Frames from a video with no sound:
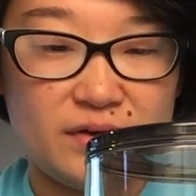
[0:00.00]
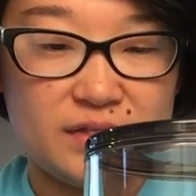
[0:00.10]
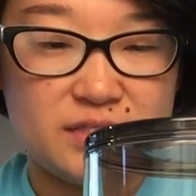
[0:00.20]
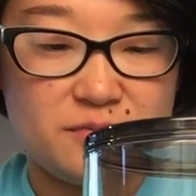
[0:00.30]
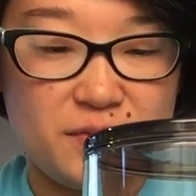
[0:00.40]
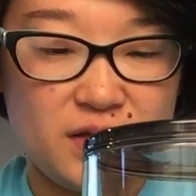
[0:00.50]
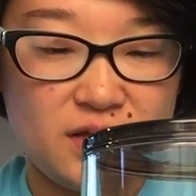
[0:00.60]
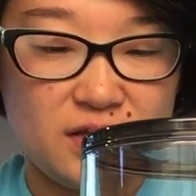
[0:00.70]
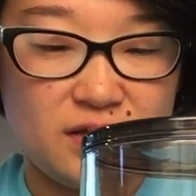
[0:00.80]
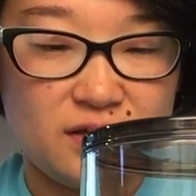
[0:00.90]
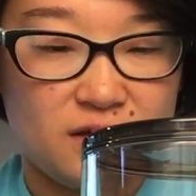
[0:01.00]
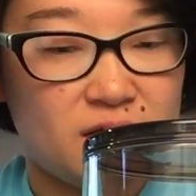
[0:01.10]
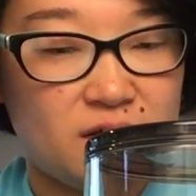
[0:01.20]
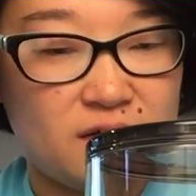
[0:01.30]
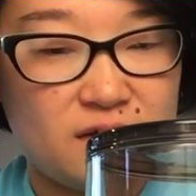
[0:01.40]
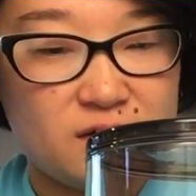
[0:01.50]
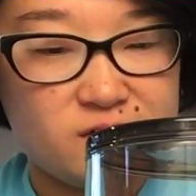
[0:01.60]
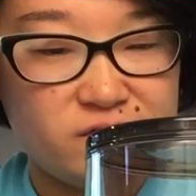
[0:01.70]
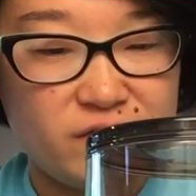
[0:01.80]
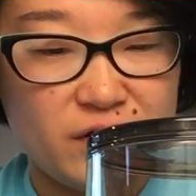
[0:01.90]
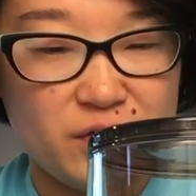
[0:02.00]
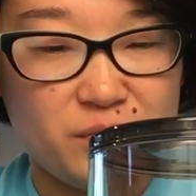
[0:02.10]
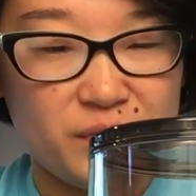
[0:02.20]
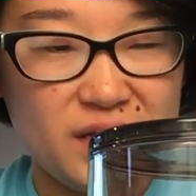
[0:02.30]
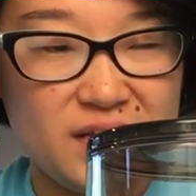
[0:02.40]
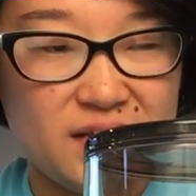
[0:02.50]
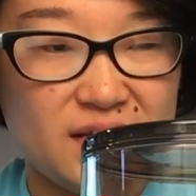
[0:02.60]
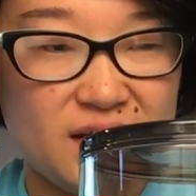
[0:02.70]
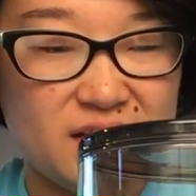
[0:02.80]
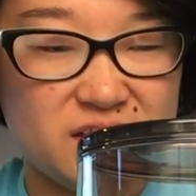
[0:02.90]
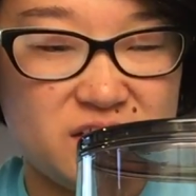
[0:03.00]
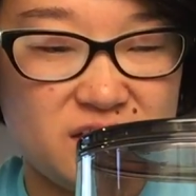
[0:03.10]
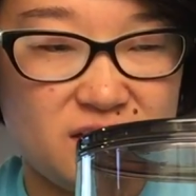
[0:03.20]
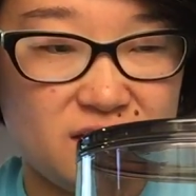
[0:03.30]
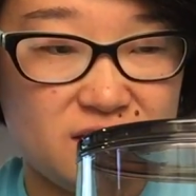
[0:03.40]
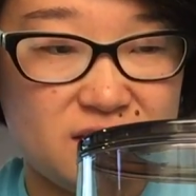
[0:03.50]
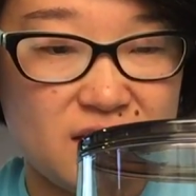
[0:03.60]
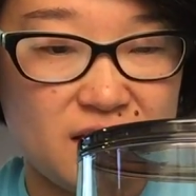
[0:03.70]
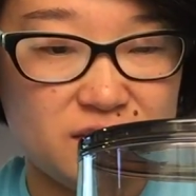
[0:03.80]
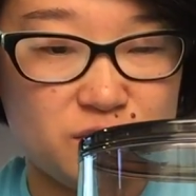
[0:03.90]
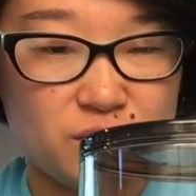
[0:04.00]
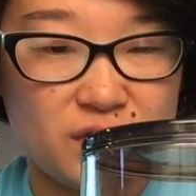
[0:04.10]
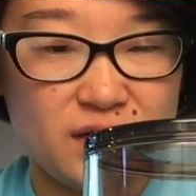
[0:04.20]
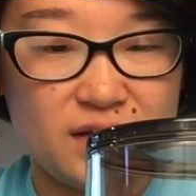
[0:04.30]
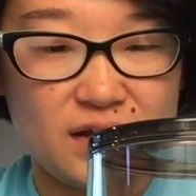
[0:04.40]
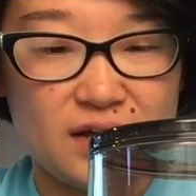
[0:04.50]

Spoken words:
it to be very weak, and it just didn't taste right.